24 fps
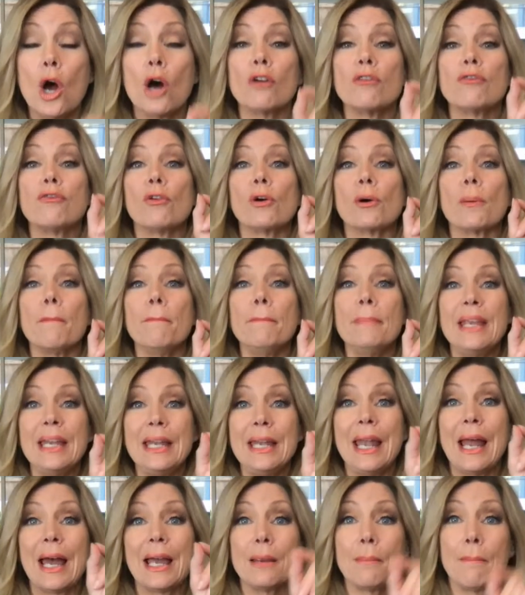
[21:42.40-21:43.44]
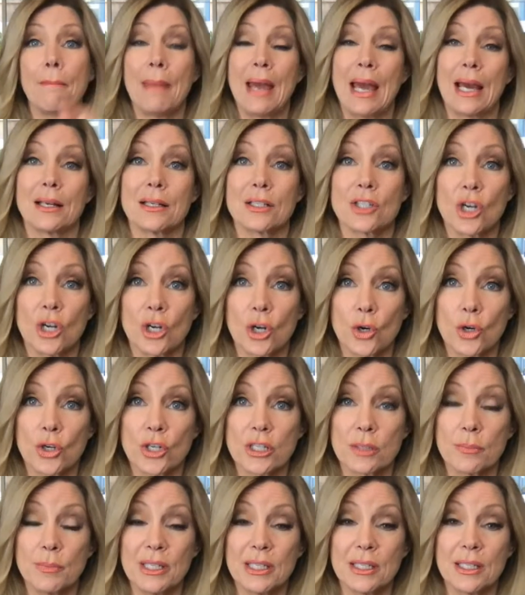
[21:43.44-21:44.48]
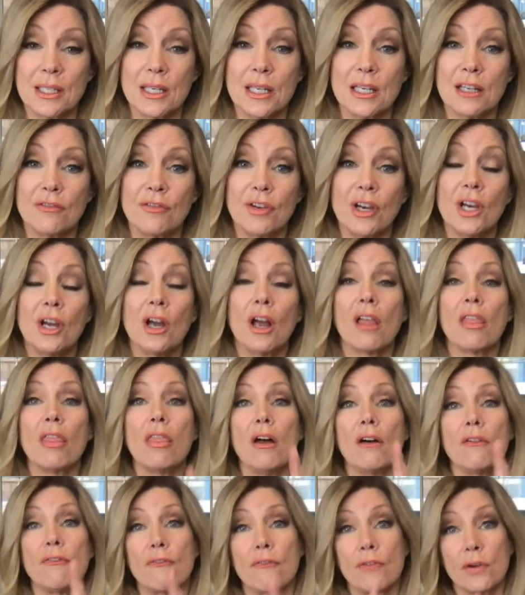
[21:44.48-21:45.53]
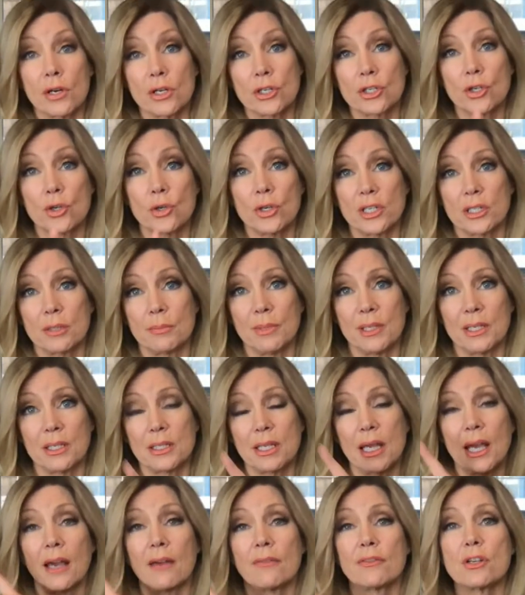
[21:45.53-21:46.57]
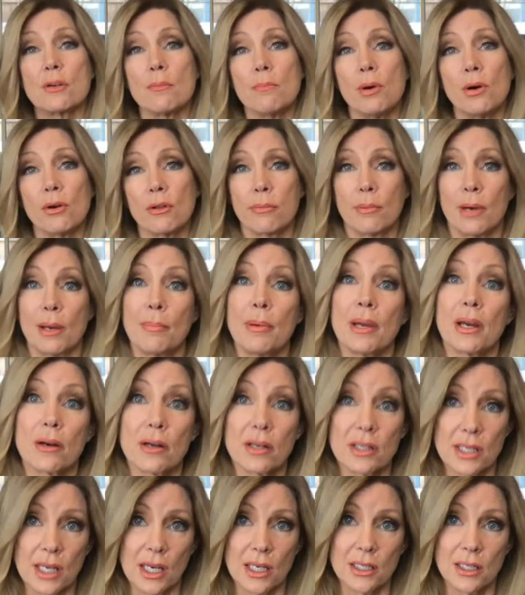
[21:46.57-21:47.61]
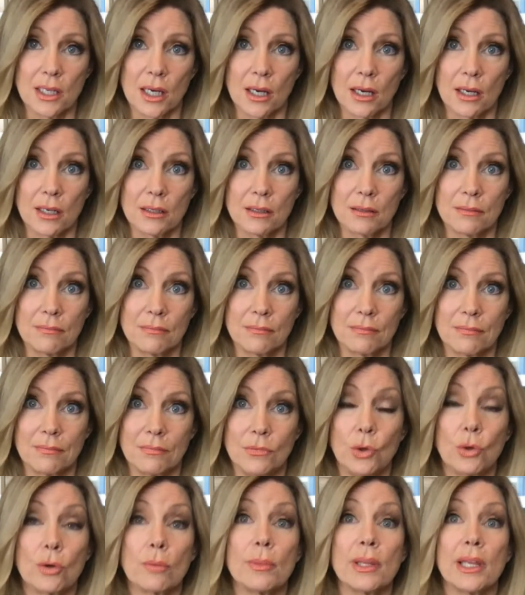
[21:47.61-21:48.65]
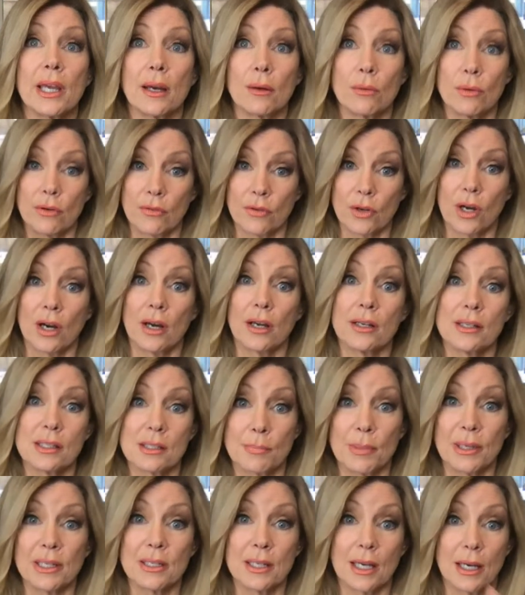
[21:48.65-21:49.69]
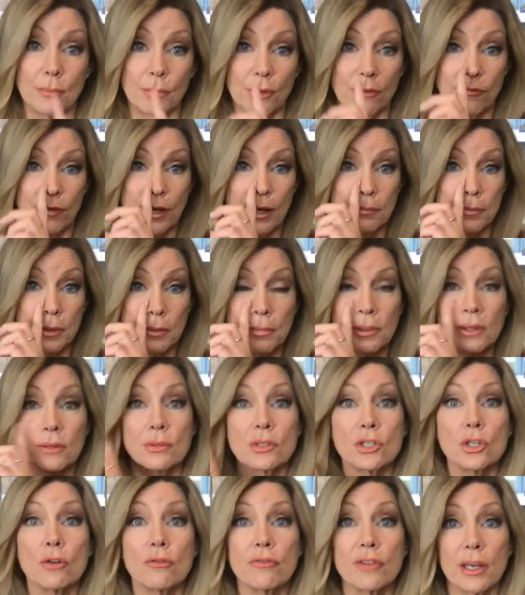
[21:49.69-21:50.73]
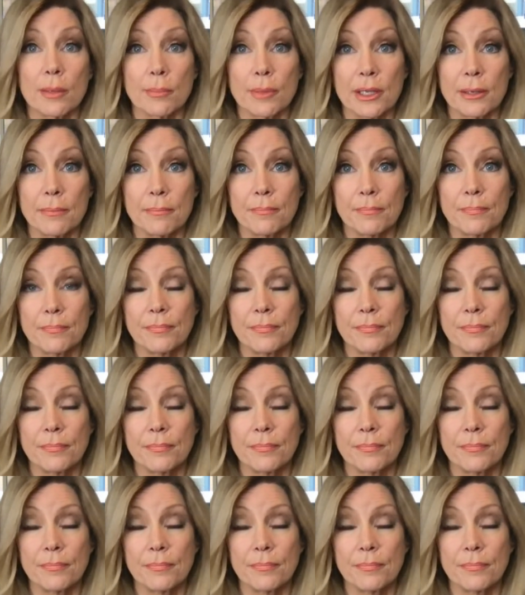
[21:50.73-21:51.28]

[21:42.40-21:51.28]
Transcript: for midnight mass on Christmas Eve, the first Christmas after both my parents had died. Normally, I would have gone and spent time with family, but there was no family.